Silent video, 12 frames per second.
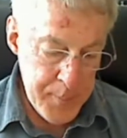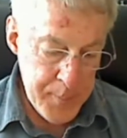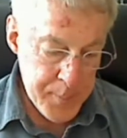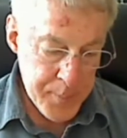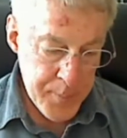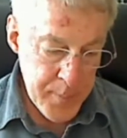
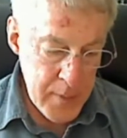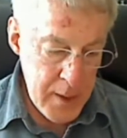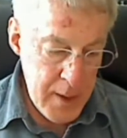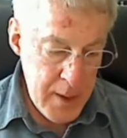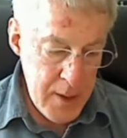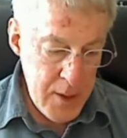
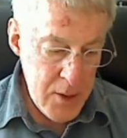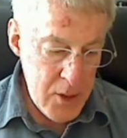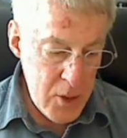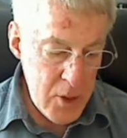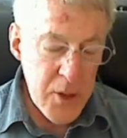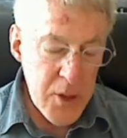the
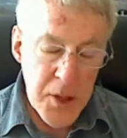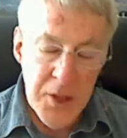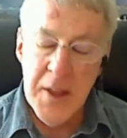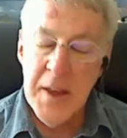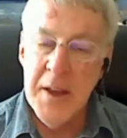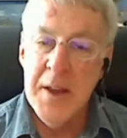thing is,
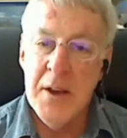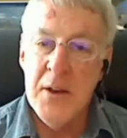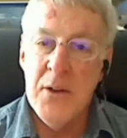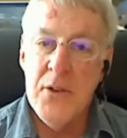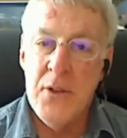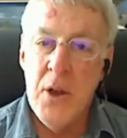there are
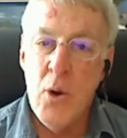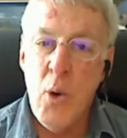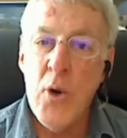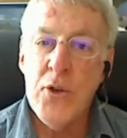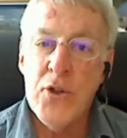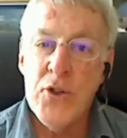so
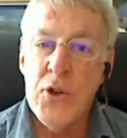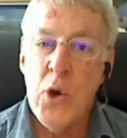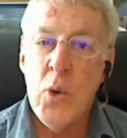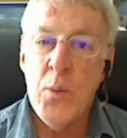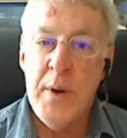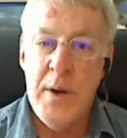many more
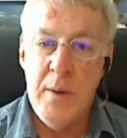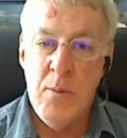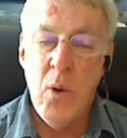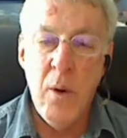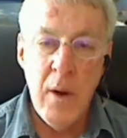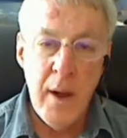ideas
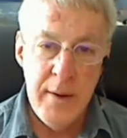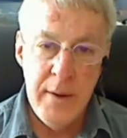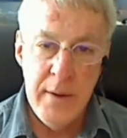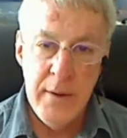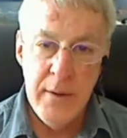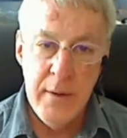and so
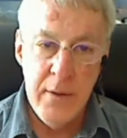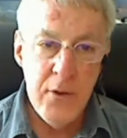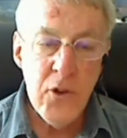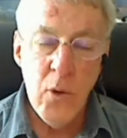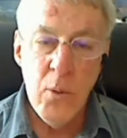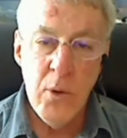many more
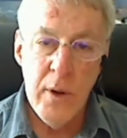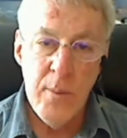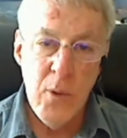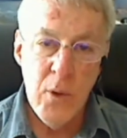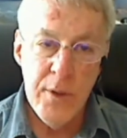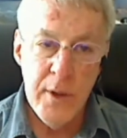things to do.
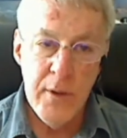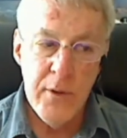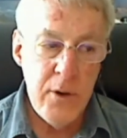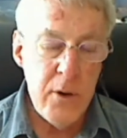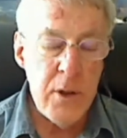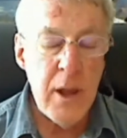Like I
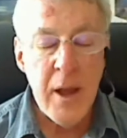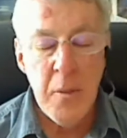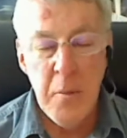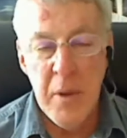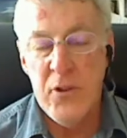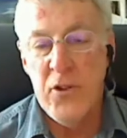mentioned,
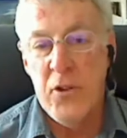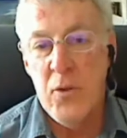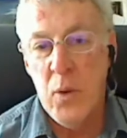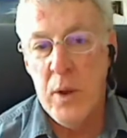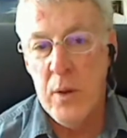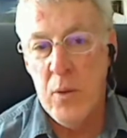we're going to
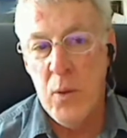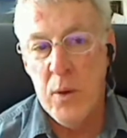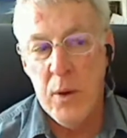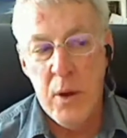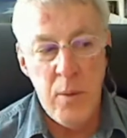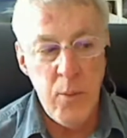put
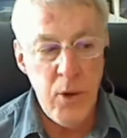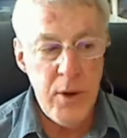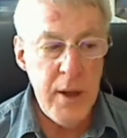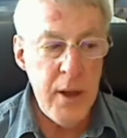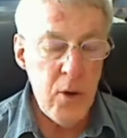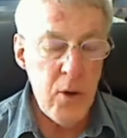together a
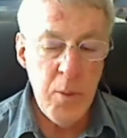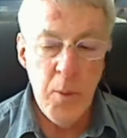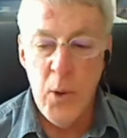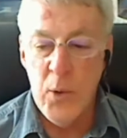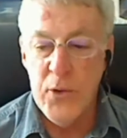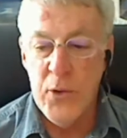proposal and
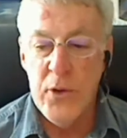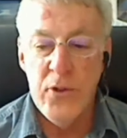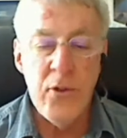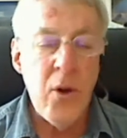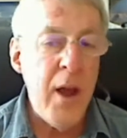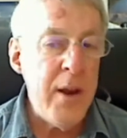try and find
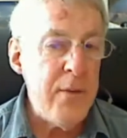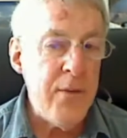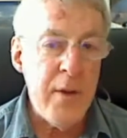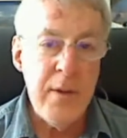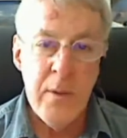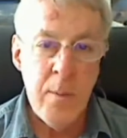somebody to
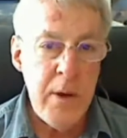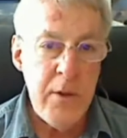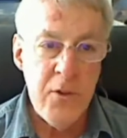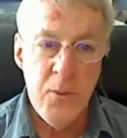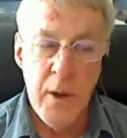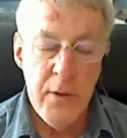sponsor this
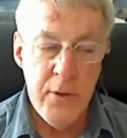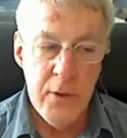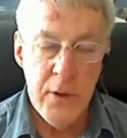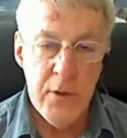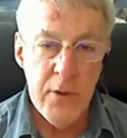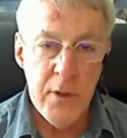thing, to
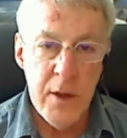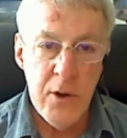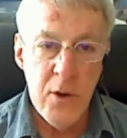bring